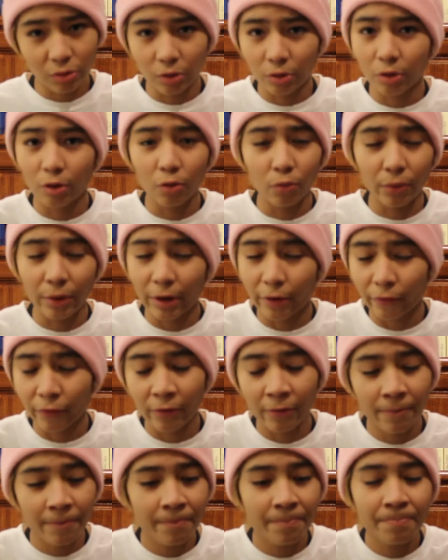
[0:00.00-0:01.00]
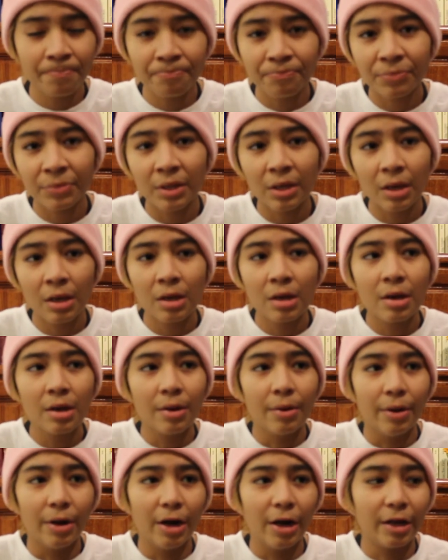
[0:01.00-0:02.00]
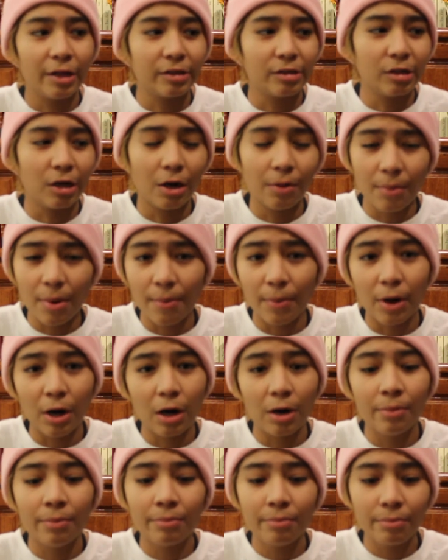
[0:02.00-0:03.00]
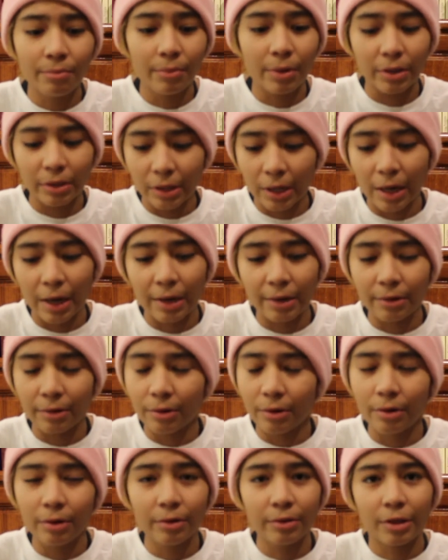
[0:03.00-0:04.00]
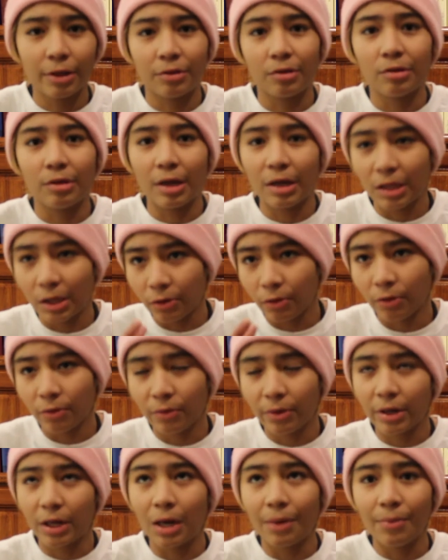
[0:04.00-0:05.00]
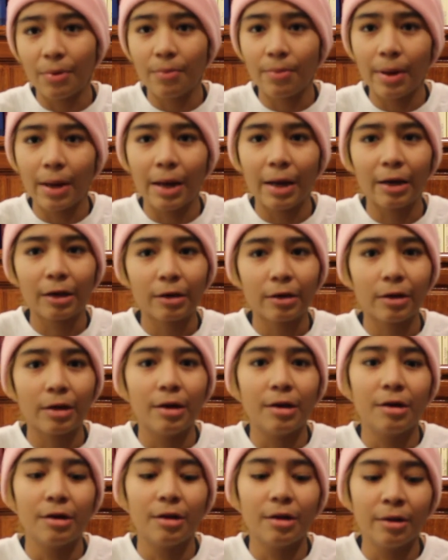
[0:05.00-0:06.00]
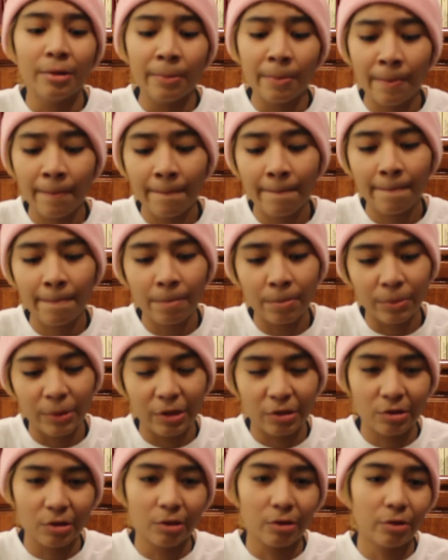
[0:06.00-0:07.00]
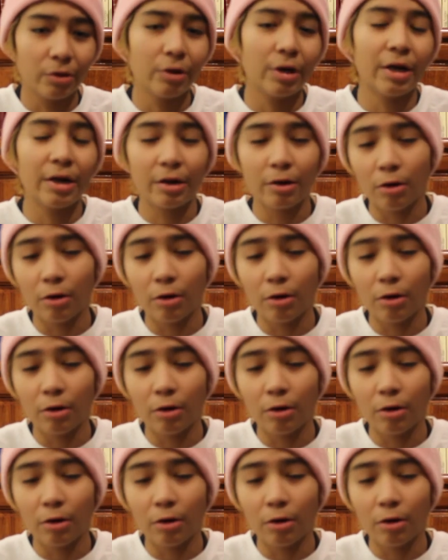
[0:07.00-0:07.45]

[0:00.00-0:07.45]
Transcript: you know, whatever. And I told my mom, my dad, you know, that's the day they were already coming back. And then they said they're heading